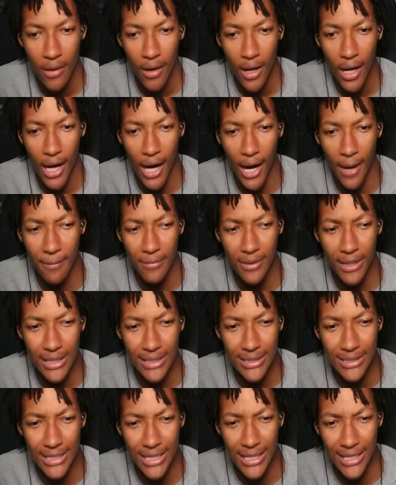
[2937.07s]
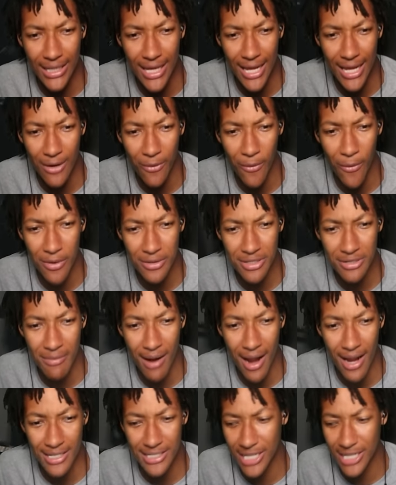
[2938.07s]
I'm indeed getting haunted
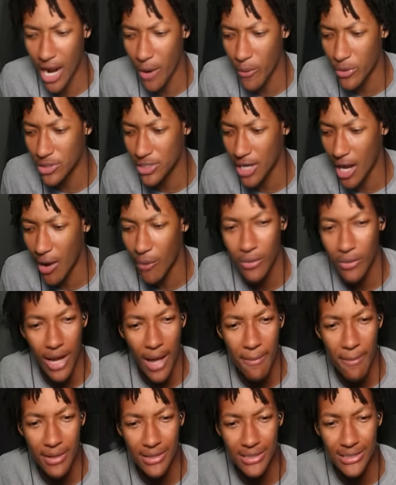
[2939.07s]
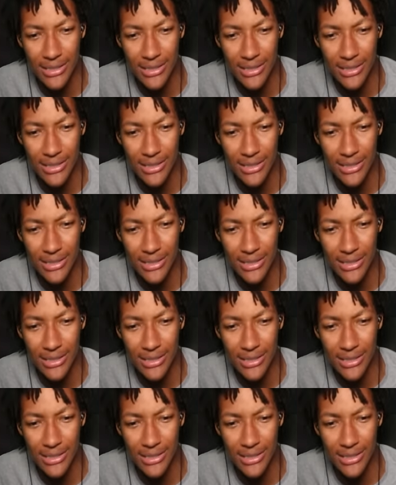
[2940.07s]
by a shower towel. That bitch is...